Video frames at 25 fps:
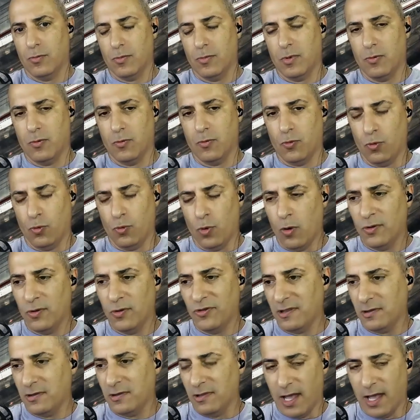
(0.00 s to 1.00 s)
What was
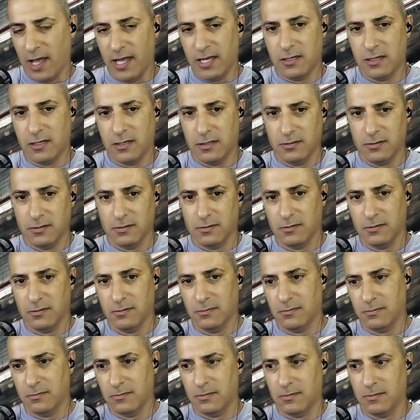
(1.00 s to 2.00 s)
it like
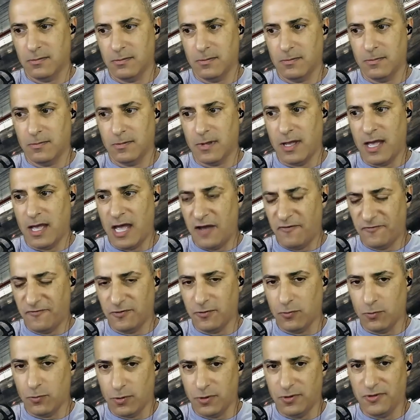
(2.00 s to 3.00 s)

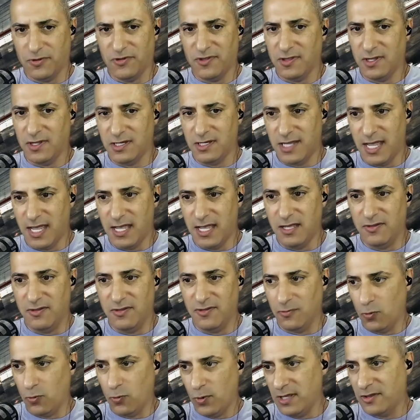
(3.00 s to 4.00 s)
afterwards in the days
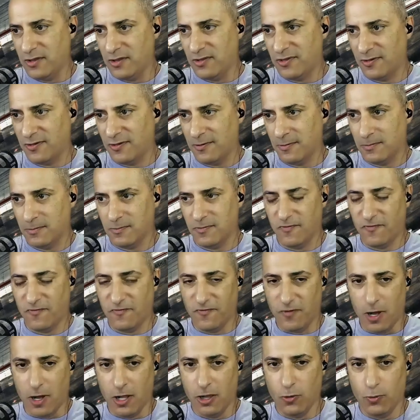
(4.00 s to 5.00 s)
and weeks
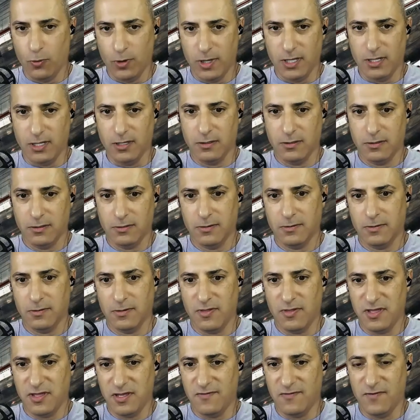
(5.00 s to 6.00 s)
following
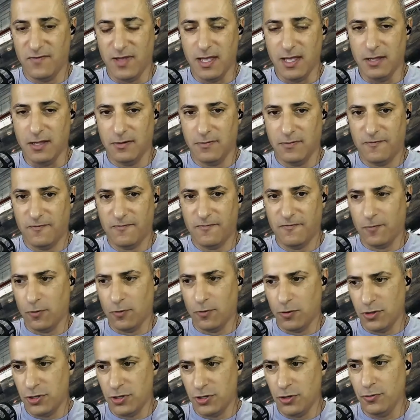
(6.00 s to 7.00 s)
the event for
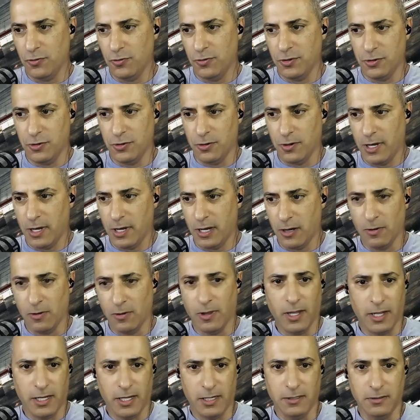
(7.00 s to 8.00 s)
you and your
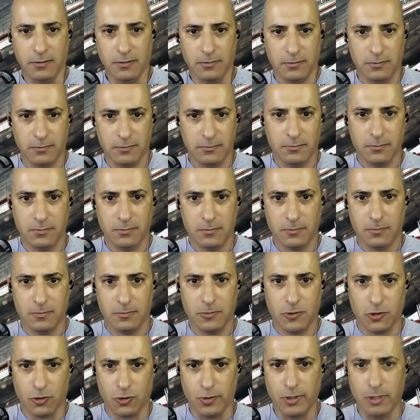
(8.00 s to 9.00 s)
airline
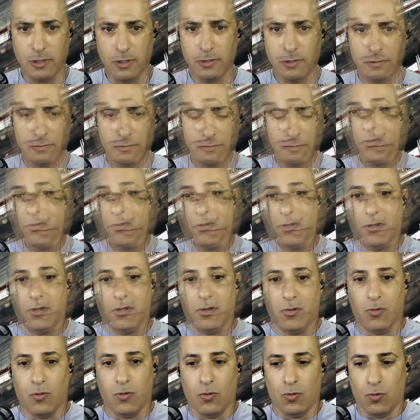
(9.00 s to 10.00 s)
career?
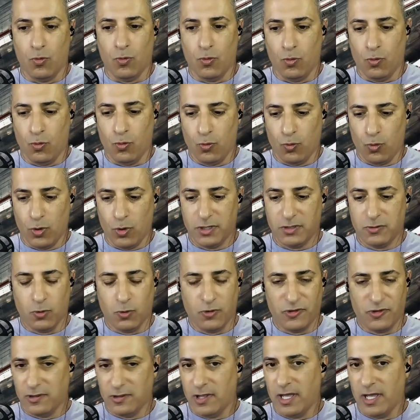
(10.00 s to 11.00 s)
What
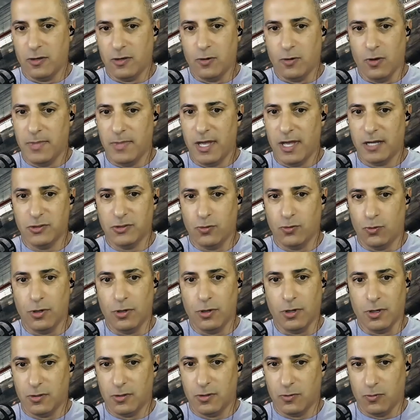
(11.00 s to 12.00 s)
was it like going back to
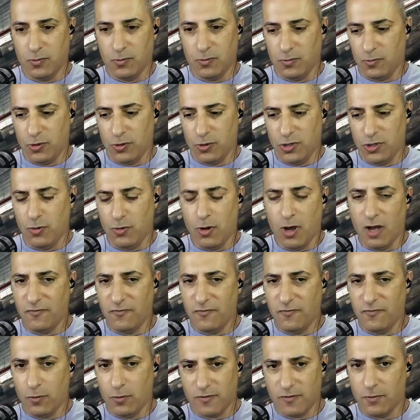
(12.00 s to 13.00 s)
work? Were you off
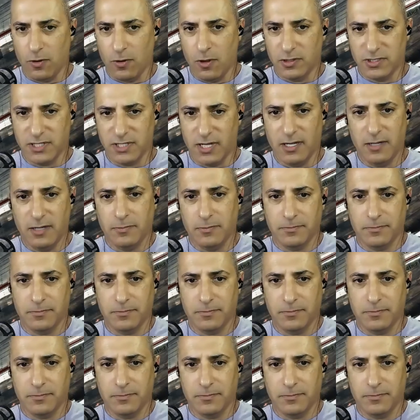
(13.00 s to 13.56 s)
work for a long time?